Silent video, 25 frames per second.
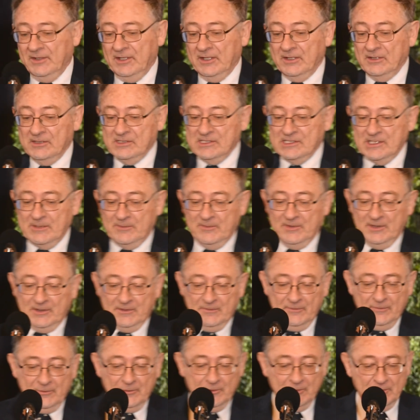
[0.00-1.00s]
have a little
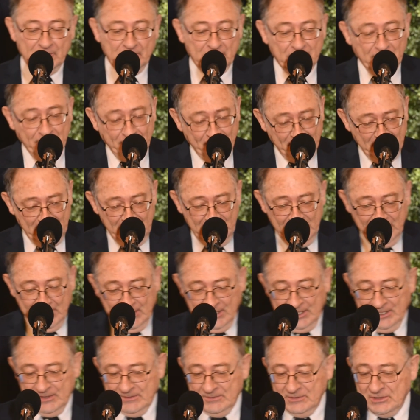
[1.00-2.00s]
something for you.
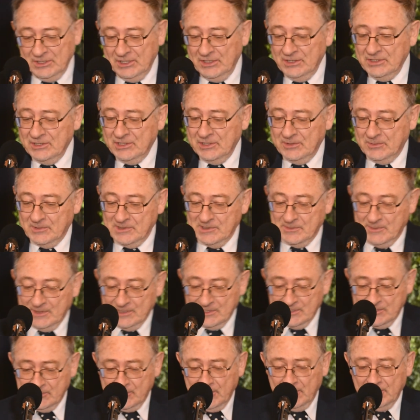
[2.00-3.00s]
Um, Churchill
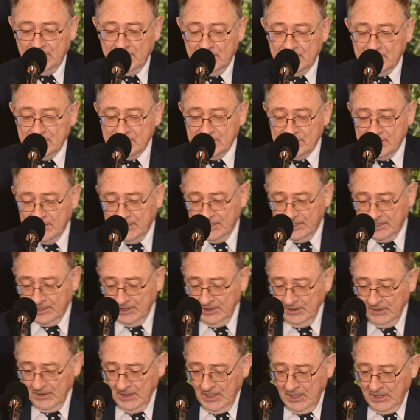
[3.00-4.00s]
was once quoted as
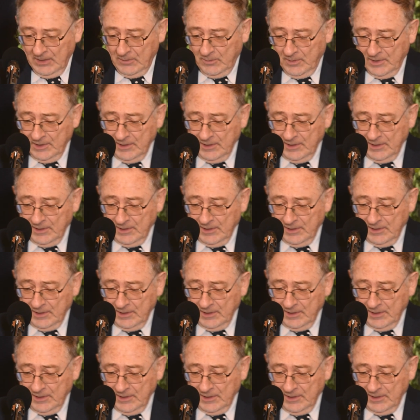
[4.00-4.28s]
saying,